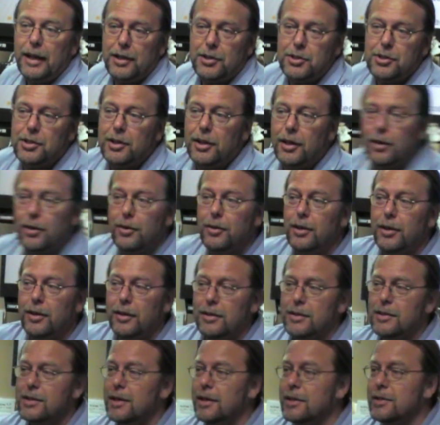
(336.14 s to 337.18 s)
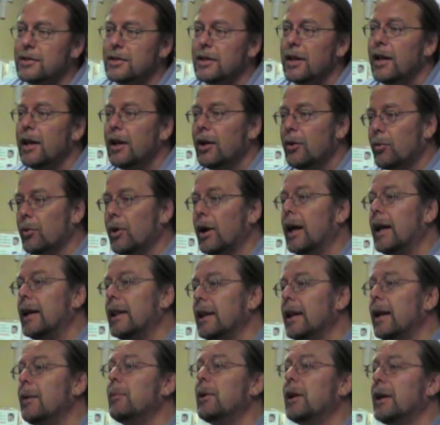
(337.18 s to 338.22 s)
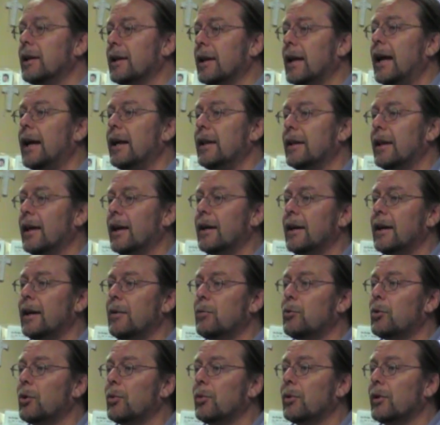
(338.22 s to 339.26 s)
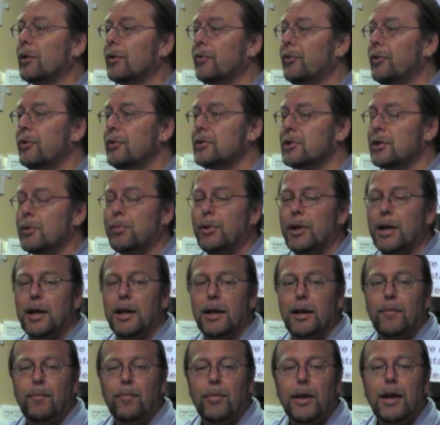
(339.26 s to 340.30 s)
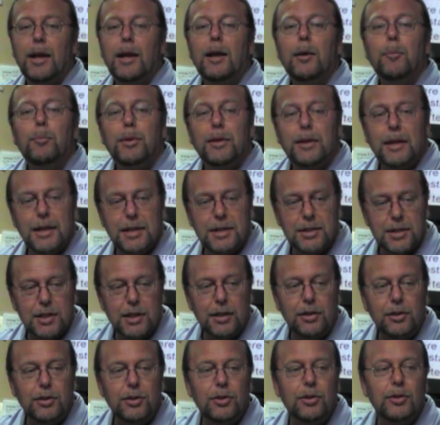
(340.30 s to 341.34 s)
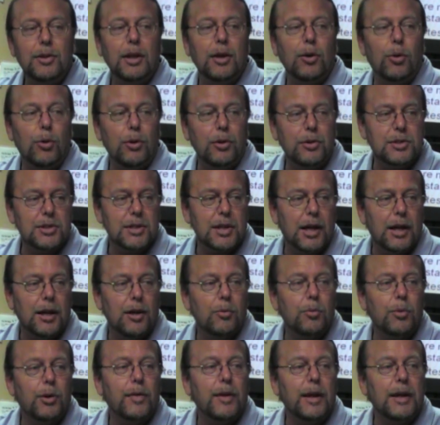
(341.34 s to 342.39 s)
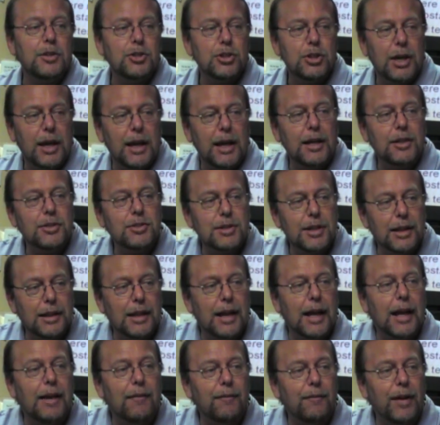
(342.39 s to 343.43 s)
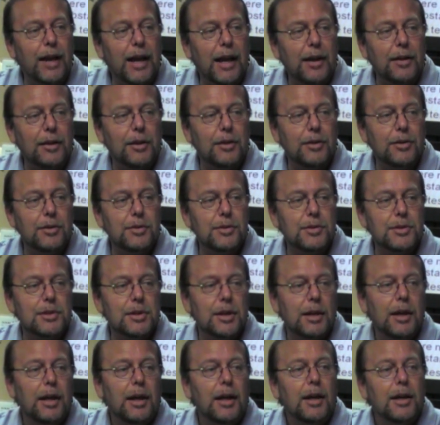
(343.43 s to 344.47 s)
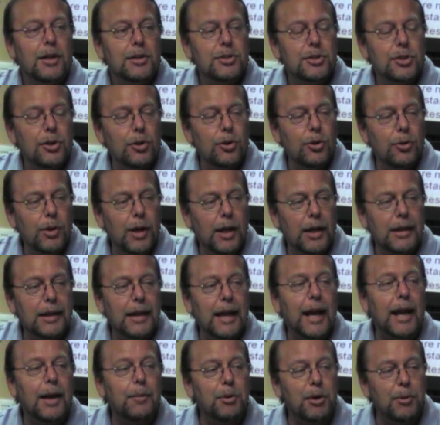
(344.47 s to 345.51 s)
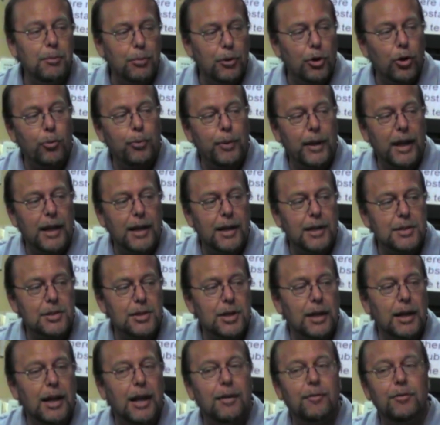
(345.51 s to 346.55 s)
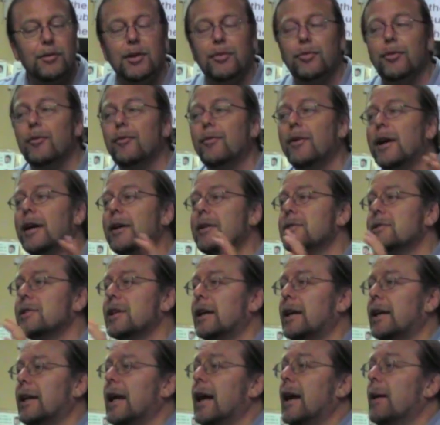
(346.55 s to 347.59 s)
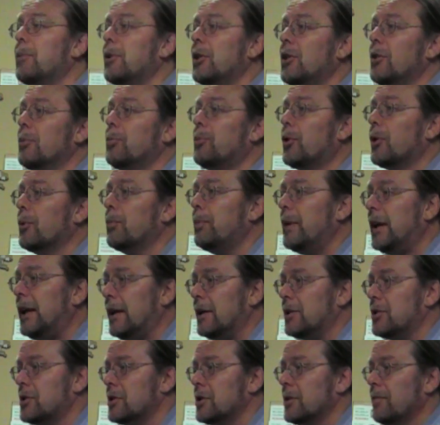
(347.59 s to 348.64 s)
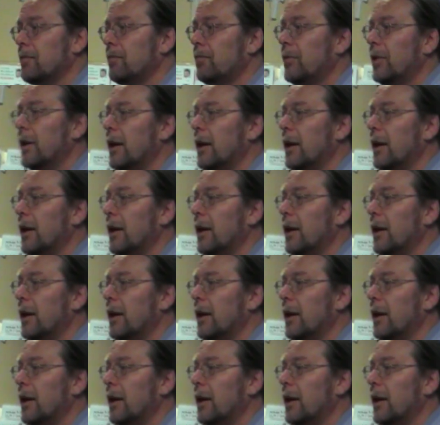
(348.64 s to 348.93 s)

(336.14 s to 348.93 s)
Beach. You know, it's, it's, we're not limited like that anymore with our food supply. But they still do the old style where they change the lab values. So a lab in Burbank is going to have different values than a lab in Newport Beach.